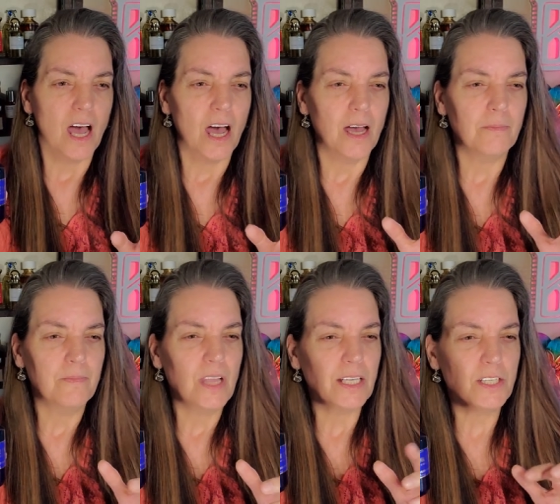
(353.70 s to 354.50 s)
a,
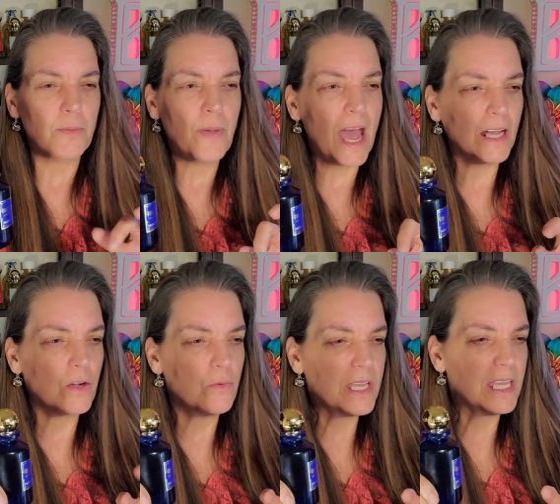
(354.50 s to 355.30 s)
a
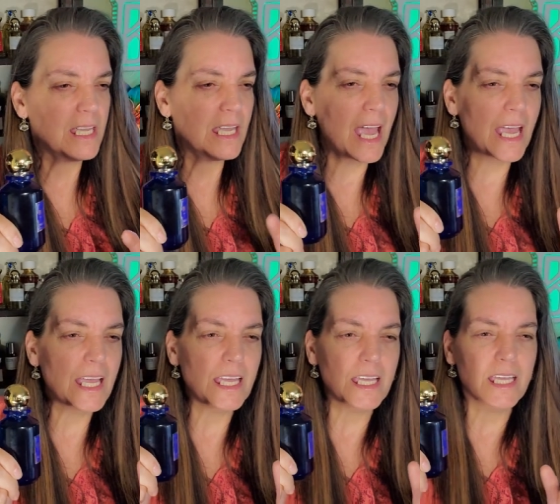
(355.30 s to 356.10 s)
tobacco-y,
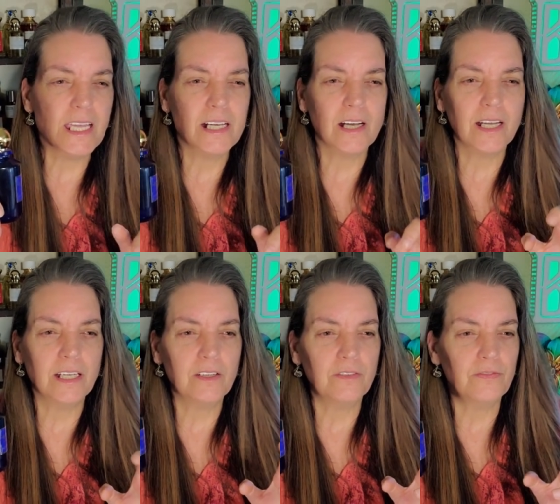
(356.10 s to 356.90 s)
hay
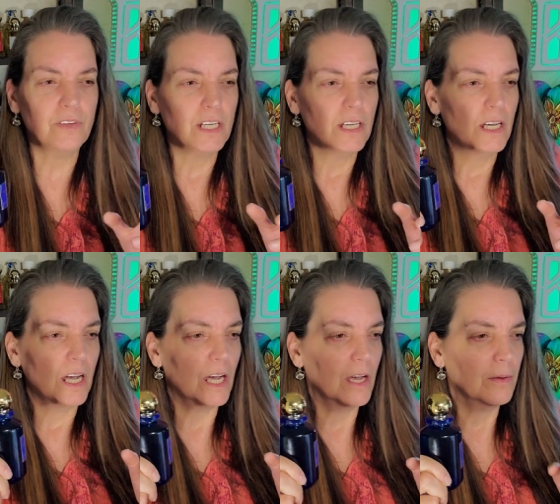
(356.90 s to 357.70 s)
kind of
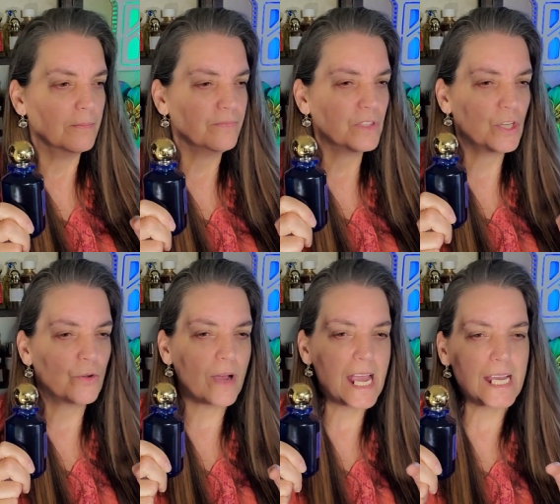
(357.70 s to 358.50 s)
um,
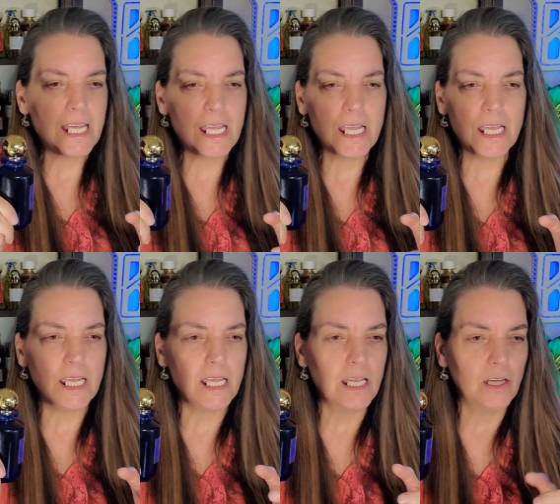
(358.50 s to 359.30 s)

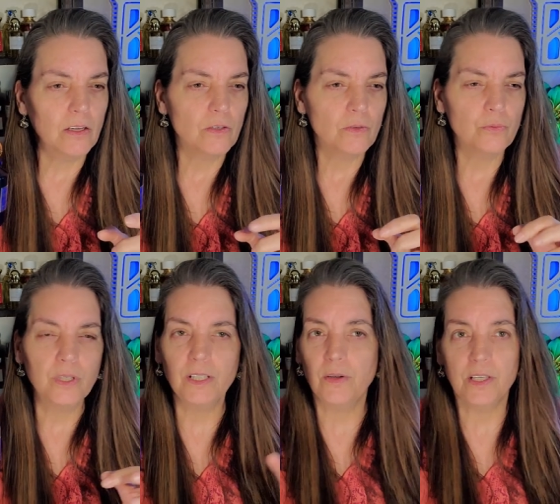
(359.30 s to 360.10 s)
grainy.
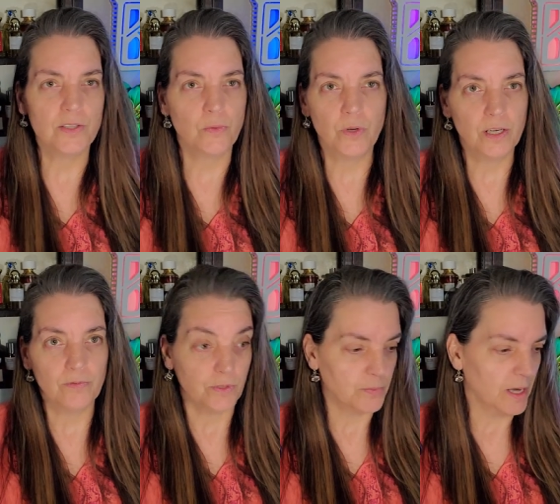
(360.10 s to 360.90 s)
Really, it's a
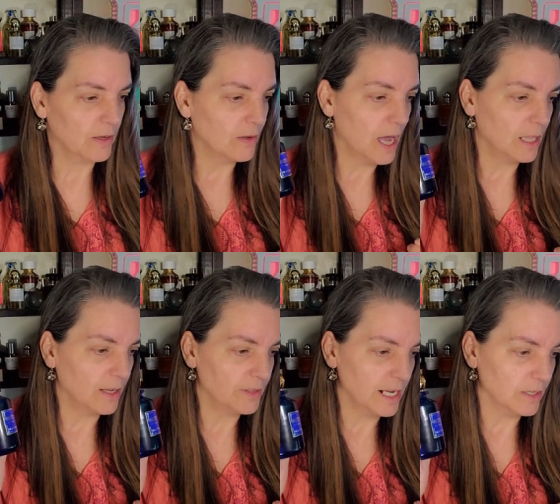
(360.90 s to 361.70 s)
wonderful smell. I
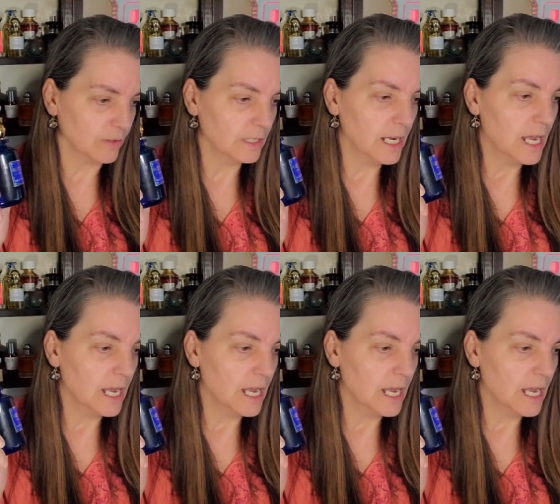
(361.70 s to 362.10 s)
love that note.